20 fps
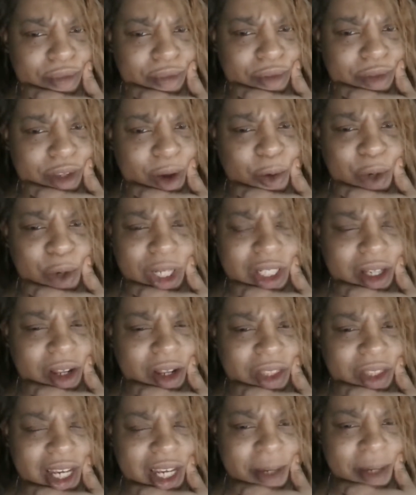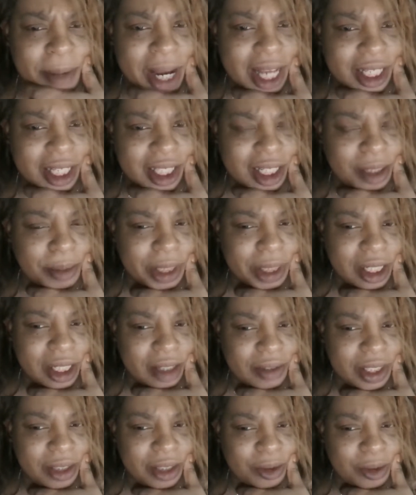What's all the animosity,
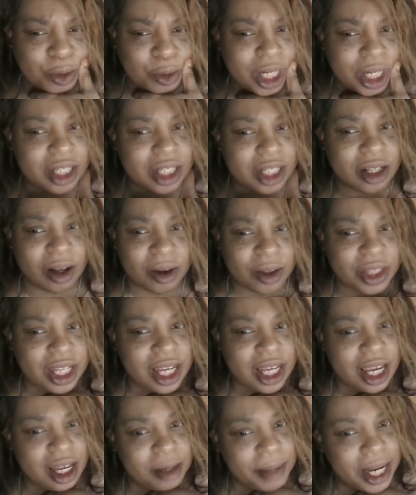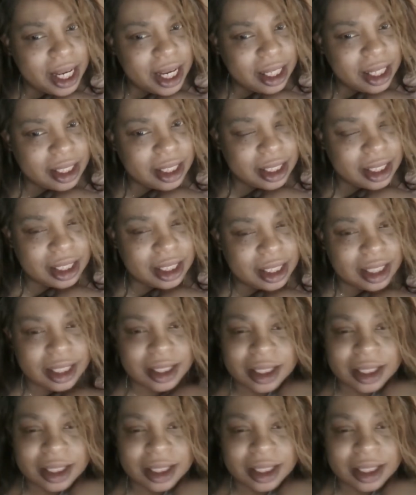beloved? What is all the animosity?